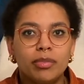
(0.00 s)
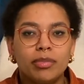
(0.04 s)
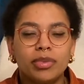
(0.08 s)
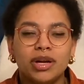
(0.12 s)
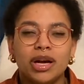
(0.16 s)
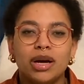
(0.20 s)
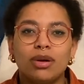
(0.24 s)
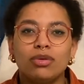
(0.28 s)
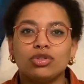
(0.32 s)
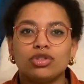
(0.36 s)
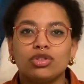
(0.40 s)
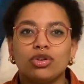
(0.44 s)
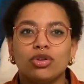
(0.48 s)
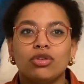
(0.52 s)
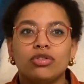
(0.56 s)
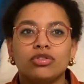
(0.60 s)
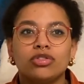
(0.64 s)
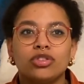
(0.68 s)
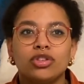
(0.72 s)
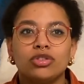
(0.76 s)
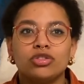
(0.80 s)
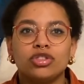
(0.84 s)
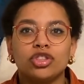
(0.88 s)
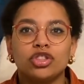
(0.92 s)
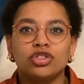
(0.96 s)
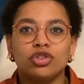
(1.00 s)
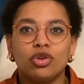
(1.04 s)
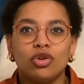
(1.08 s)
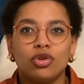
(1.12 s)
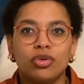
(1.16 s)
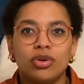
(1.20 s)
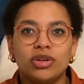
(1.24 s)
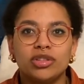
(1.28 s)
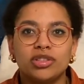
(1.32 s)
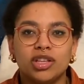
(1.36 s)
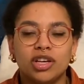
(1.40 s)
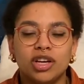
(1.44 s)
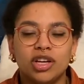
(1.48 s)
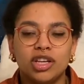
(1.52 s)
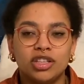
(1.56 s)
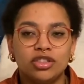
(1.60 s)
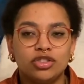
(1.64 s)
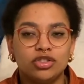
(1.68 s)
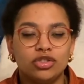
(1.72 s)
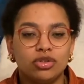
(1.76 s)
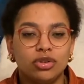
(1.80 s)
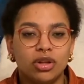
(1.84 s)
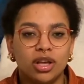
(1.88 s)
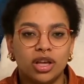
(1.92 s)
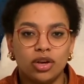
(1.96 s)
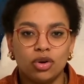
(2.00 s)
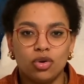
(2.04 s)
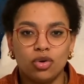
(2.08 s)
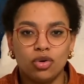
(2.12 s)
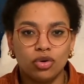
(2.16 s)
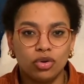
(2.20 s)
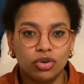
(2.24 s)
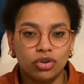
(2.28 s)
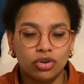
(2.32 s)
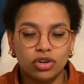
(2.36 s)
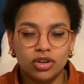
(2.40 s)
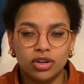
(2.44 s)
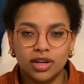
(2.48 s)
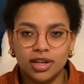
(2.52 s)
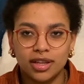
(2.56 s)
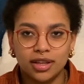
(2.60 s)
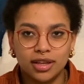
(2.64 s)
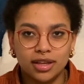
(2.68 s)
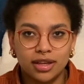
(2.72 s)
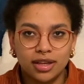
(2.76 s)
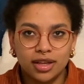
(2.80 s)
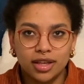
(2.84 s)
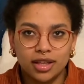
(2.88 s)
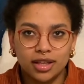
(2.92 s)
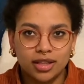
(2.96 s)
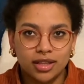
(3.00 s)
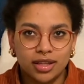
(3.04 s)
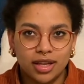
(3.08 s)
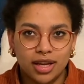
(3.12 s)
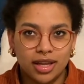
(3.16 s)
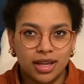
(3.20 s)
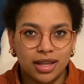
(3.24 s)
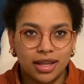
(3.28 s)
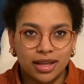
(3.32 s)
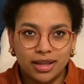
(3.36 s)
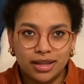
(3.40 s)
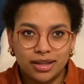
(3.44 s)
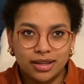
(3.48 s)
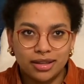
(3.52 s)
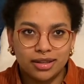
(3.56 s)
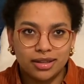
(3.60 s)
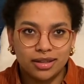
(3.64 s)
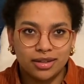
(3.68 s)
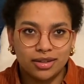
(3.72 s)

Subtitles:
But I was also just always into like horror and like kind of like